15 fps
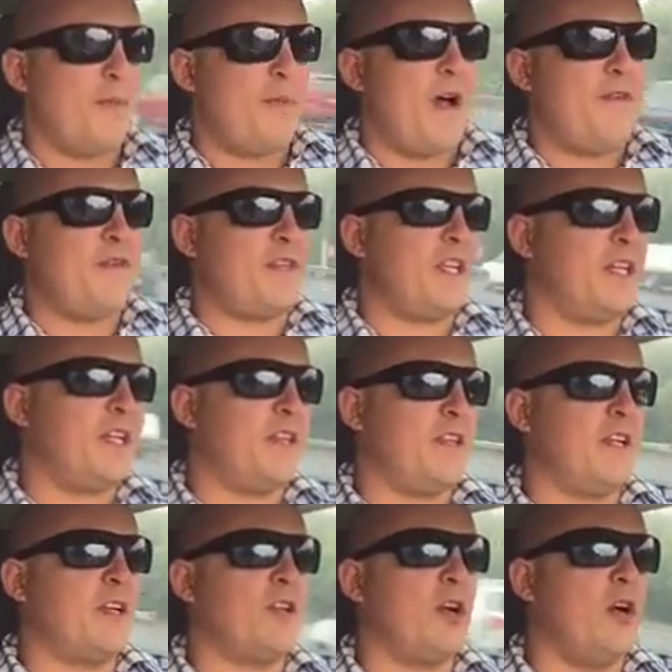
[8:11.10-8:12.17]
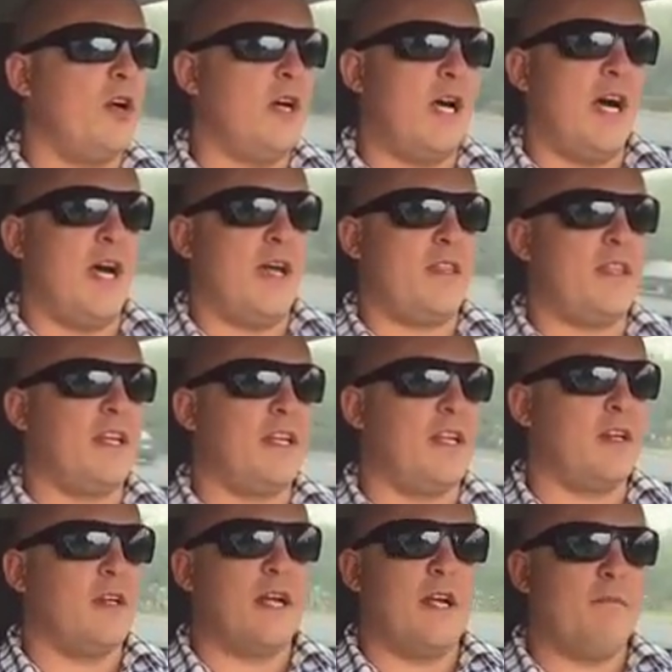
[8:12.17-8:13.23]
overthinking thing, guy, uh,
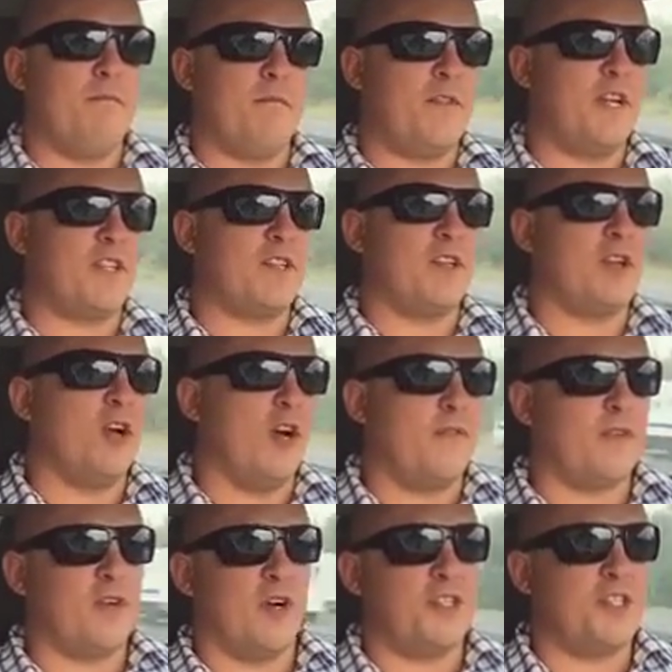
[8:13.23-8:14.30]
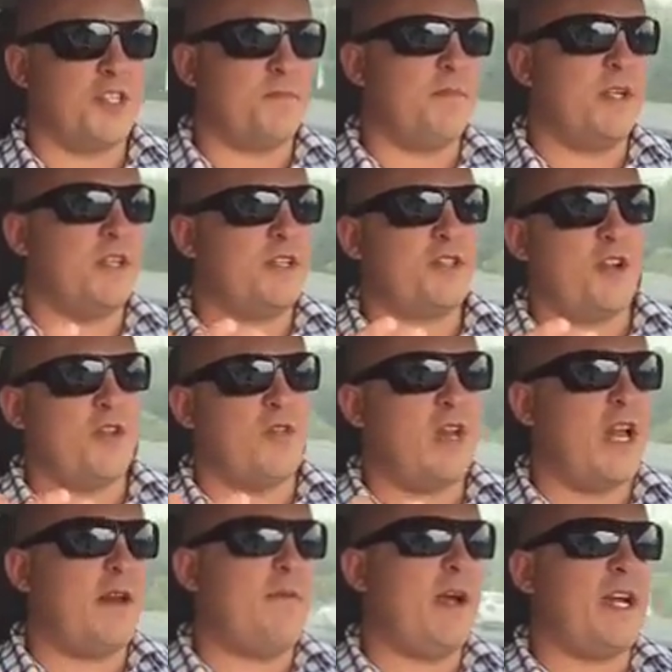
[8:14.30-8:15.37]
thinking things in life, guys. Just sooner or
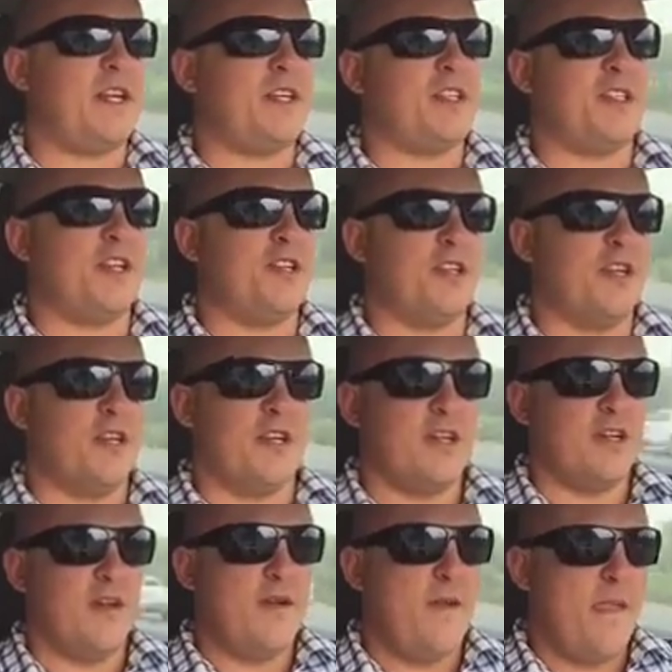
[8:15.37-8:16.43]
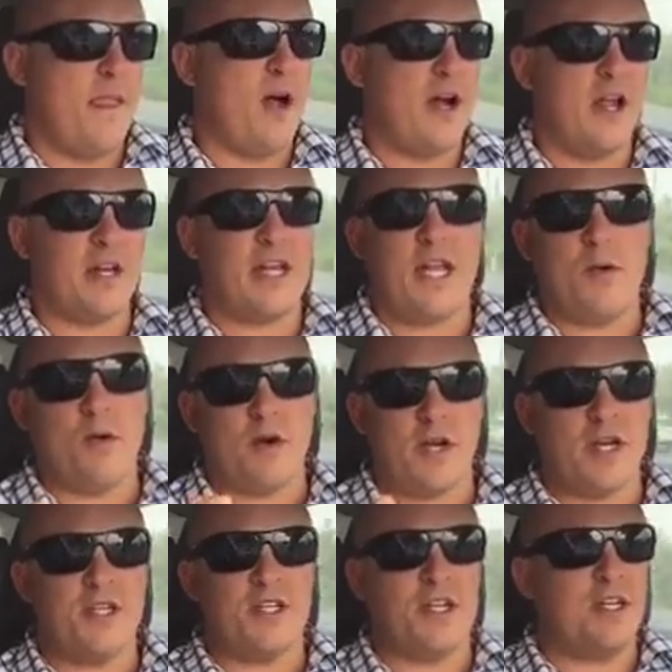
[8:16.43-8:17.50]
later, make a decision. I don't care what it
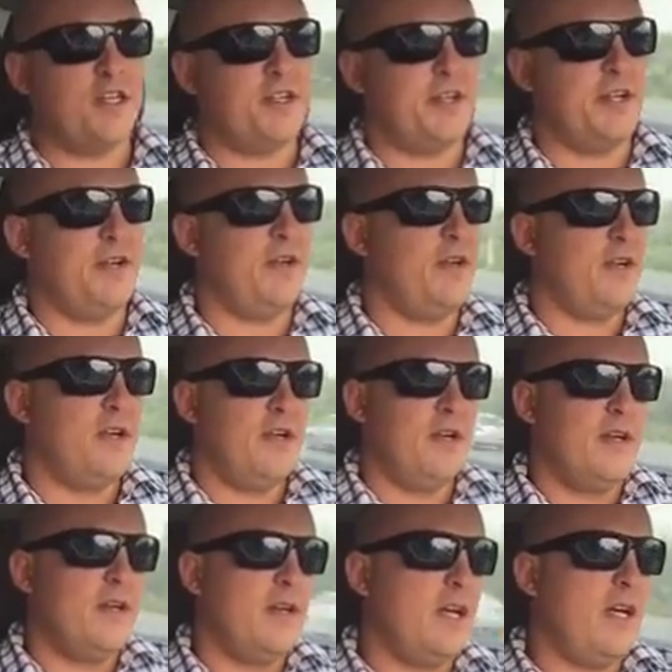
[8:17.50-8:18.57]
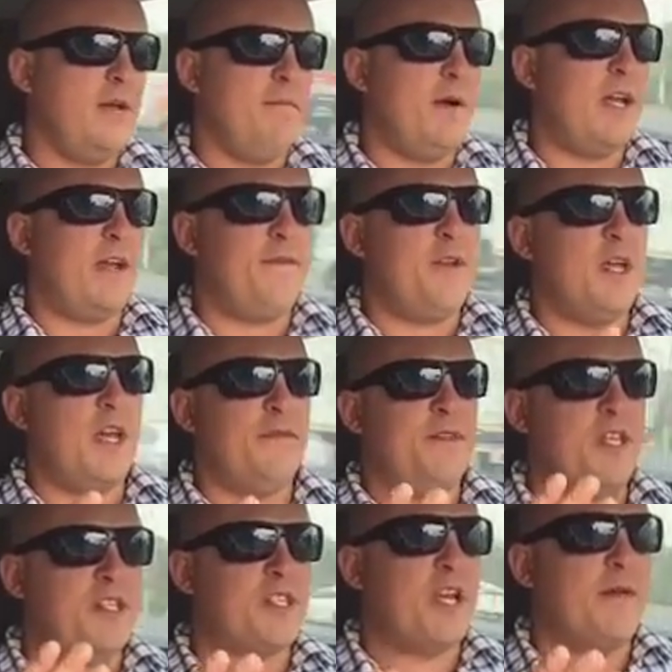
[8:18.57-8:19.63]
is that you do. It, mate, if, you, if,
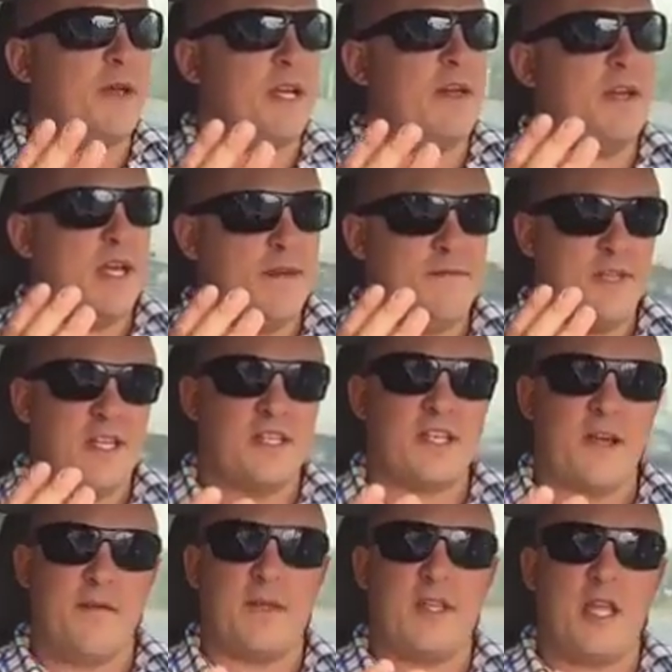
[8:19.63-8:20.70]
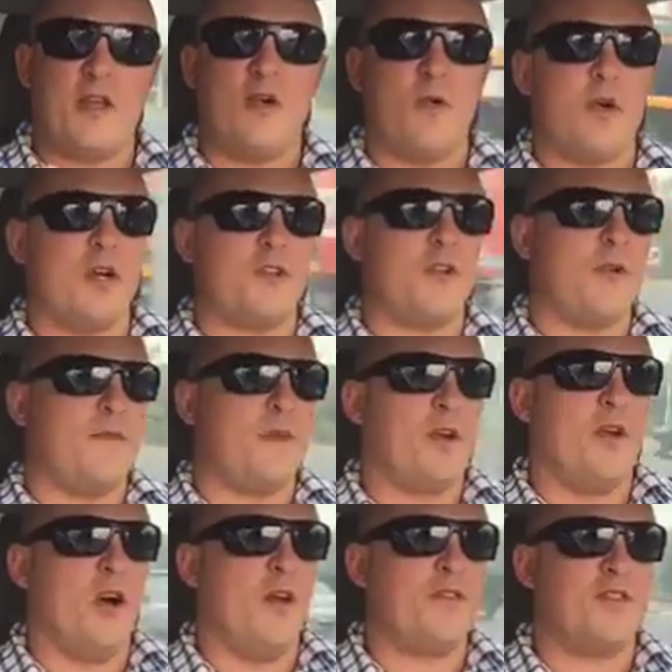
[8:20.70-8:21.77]
there's some, if there's something that you want to do with your
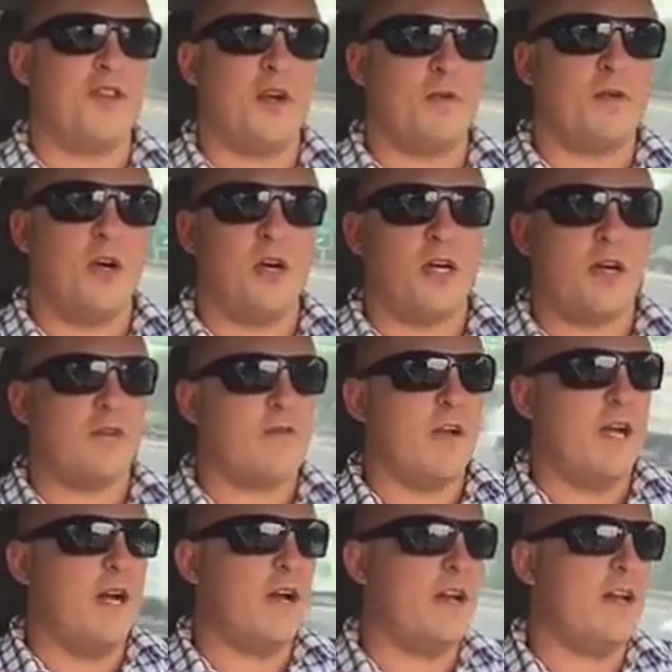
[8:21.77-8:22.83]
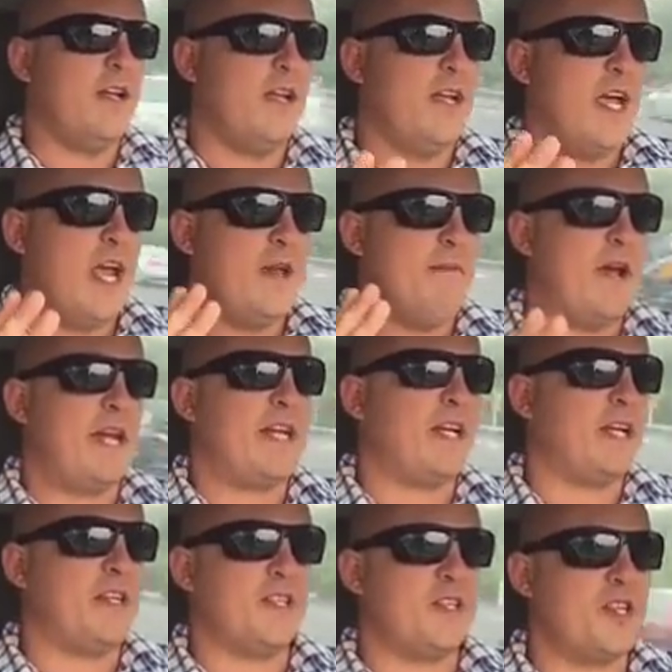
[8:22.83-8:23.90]
life, stop cocking around and
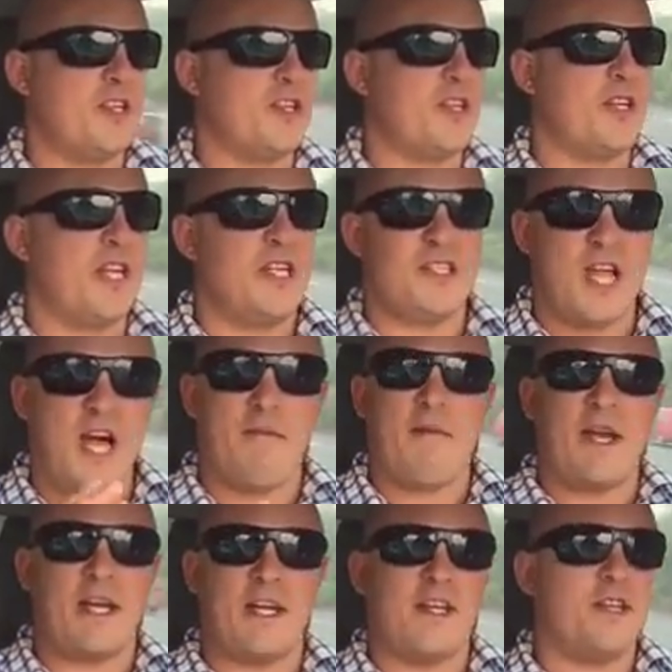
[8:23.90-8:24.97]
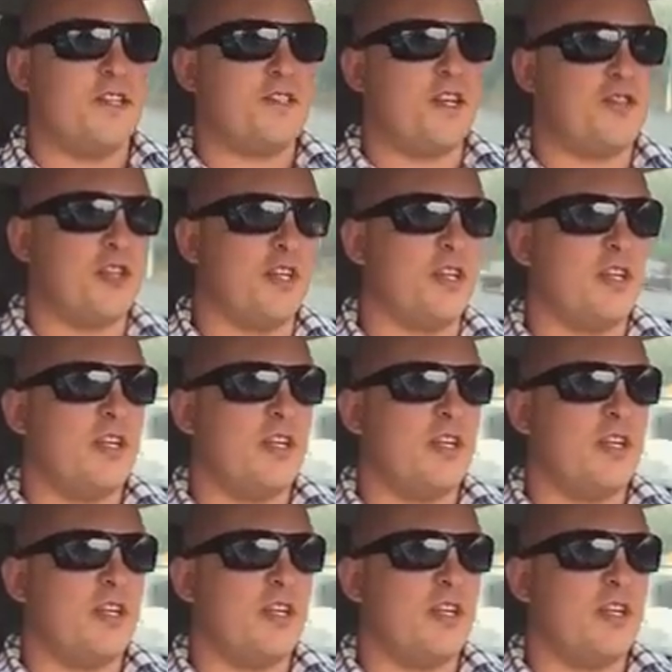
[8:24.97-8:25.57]
making a decision. And start making a decision.